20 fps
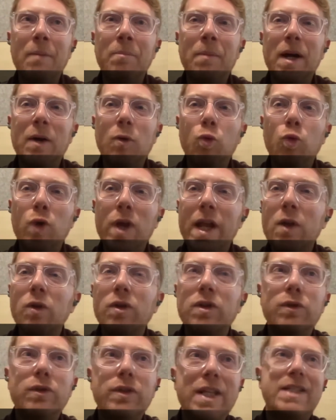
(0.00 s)
We are not
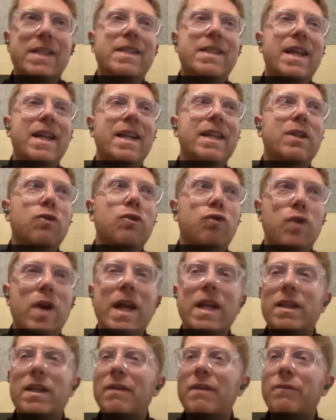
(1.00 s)
necessarily great
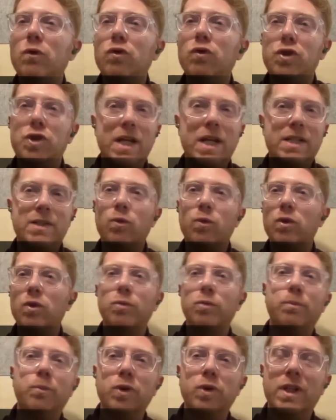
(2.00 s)
if you just want
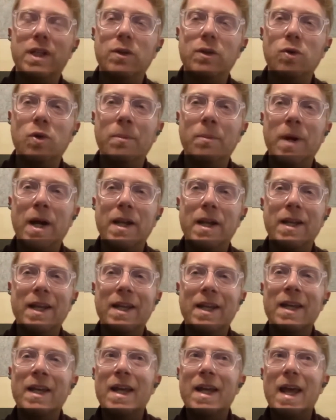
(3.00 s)
to put in your
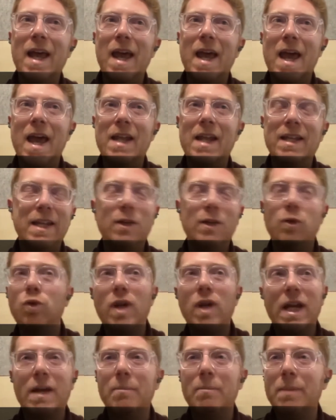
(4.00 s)
money and
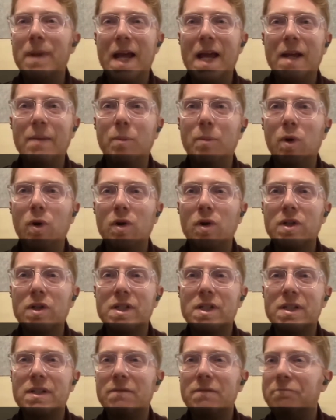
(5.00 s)
into like a black
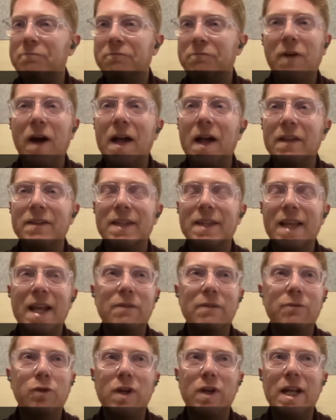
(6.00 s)
box fund
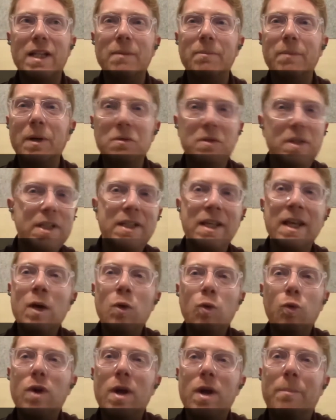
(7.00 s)
and forget about it.
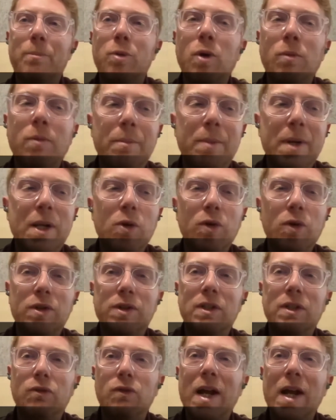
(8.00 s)
We are probably
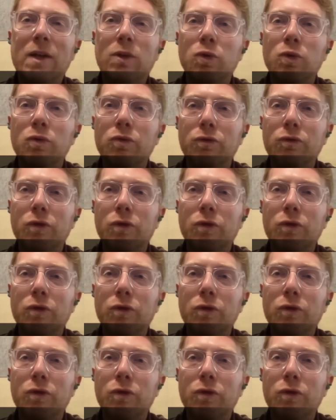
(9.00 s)
not the right tool